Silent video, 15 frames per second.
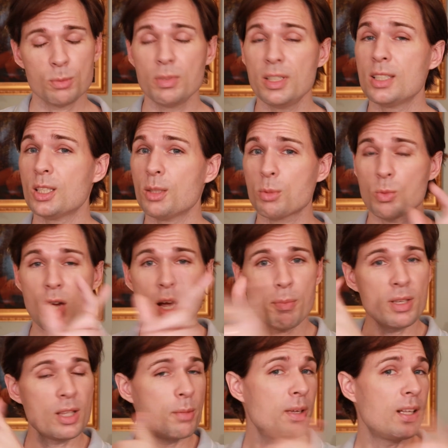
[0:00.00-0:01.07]
please subscribe,
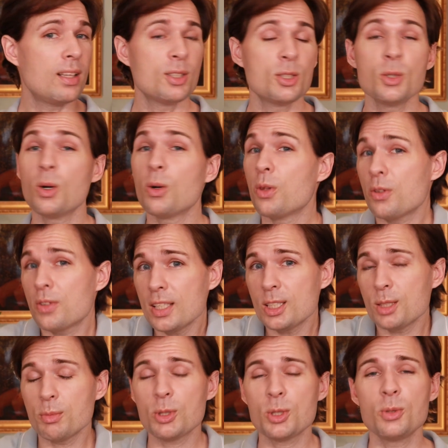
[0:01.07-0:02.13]
hit the bell, and do all those things
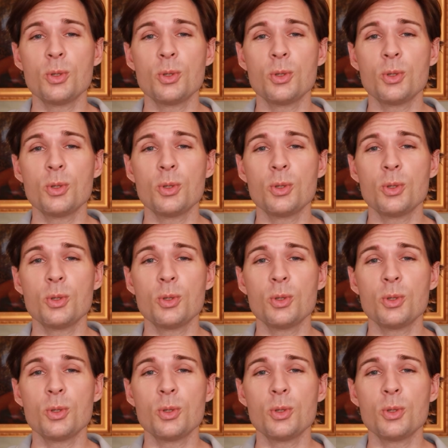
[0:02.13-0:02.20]
you must do